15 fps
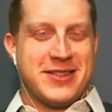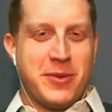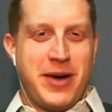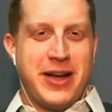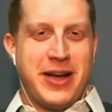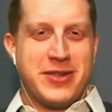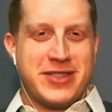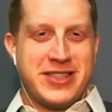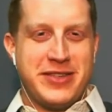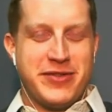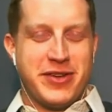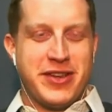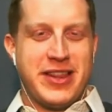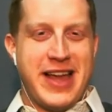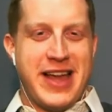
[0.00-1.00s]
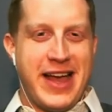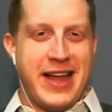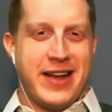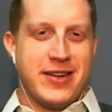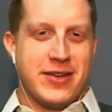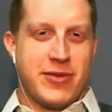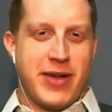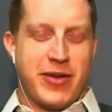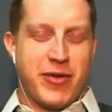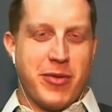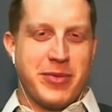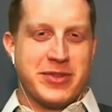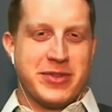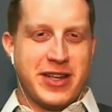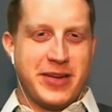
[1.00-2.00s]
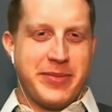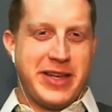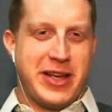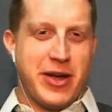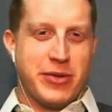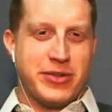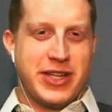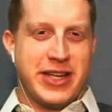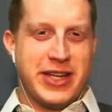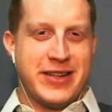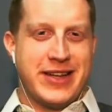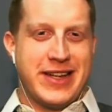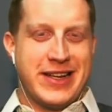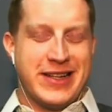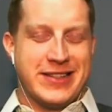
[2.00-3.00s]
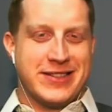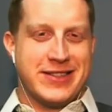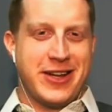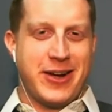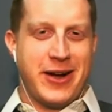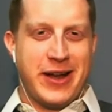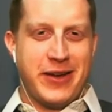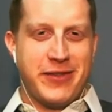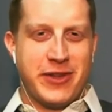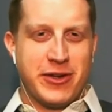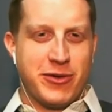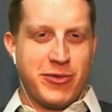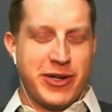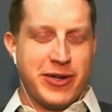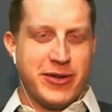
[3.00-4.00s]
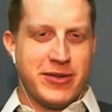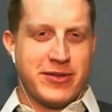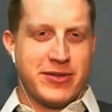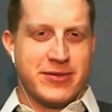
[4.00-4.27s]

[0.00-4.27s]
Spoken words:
wide receiver that Greg Roman's going to be coaching in his entire NFL career?